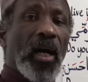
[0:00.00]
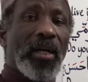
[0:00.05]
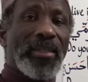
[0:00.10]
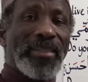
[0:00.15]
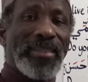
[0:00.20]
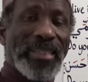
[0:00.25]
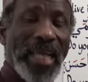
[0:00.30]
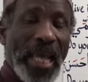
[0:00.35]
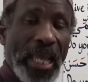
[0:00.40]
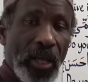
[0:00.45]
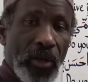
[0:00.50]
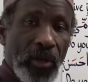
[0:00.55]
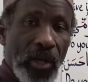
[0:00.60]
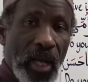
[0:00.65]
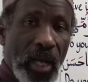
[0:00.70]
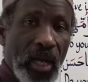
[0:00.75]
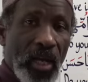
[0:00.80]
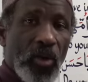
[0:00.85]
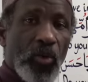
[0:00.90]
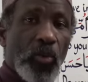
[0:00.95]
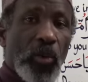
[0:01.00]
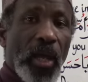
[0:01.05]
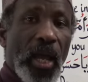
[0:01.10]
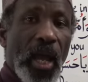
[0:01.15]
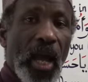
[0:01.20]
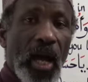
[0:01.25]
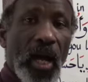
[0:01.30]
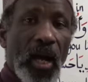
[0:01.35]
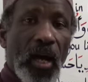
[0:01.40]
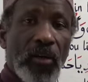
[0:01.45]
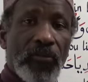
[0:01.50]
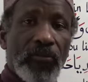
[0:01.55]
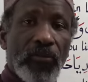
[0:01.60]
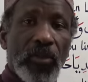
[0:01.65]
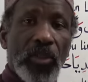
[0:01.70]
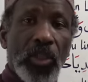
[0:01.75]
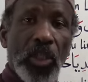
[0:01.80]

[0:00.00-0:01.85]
singular, we have